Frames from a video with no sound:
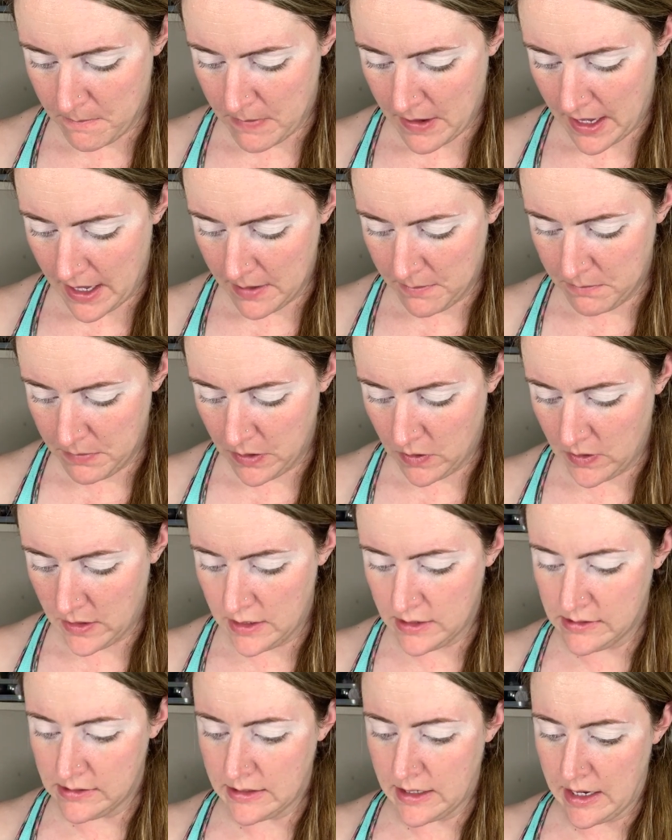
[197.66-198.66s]
Bad
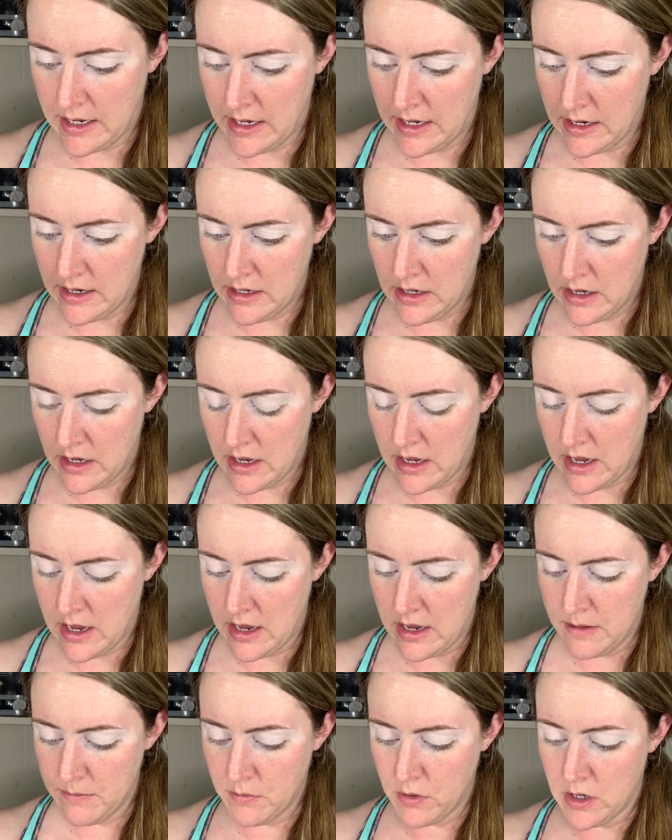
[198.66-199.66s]
Beauty side, I
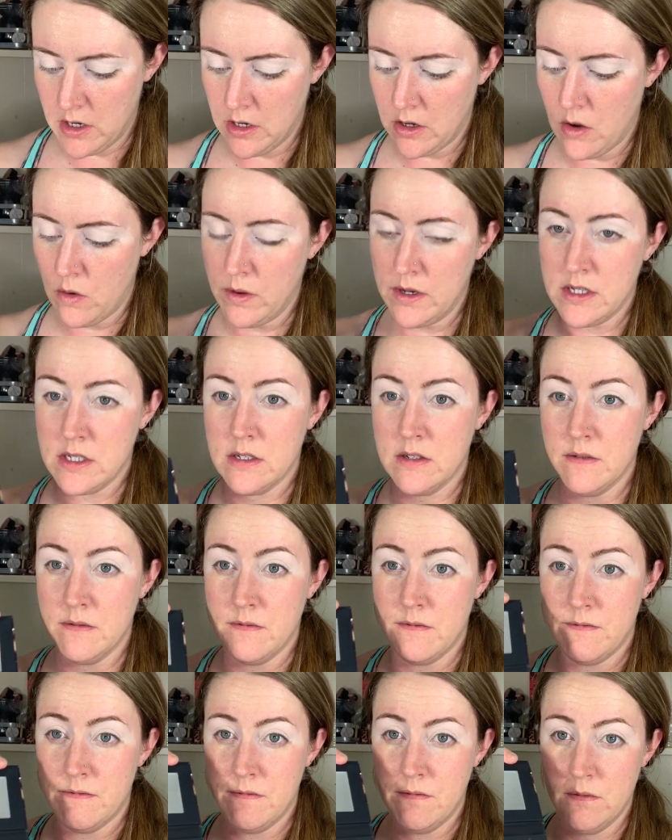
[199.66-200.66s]
am going to go into
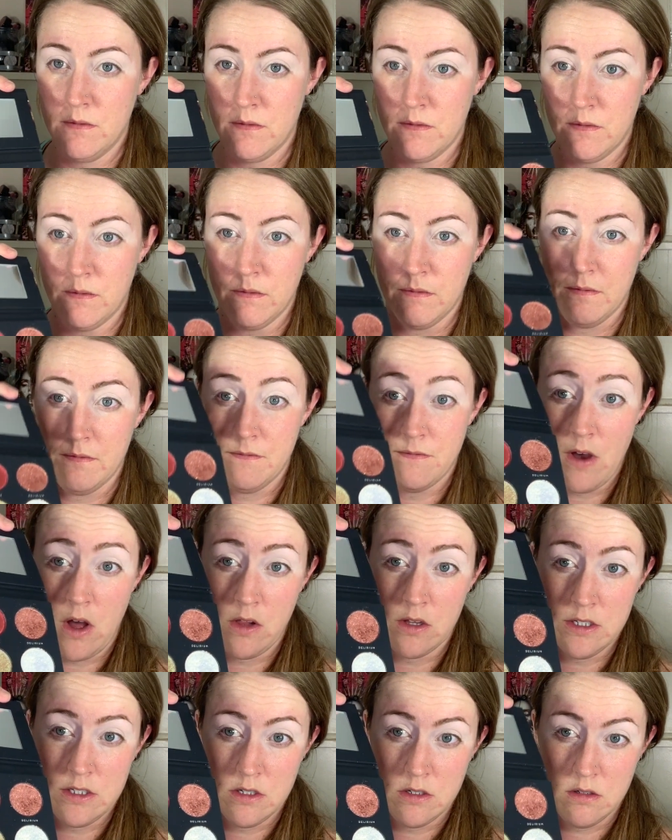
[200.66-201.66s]

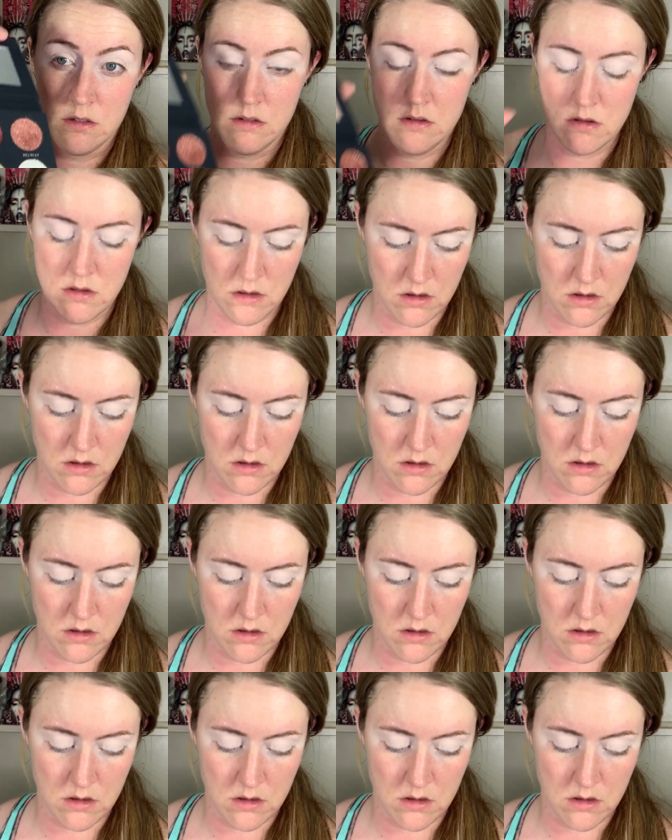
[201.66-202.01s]
Volatile.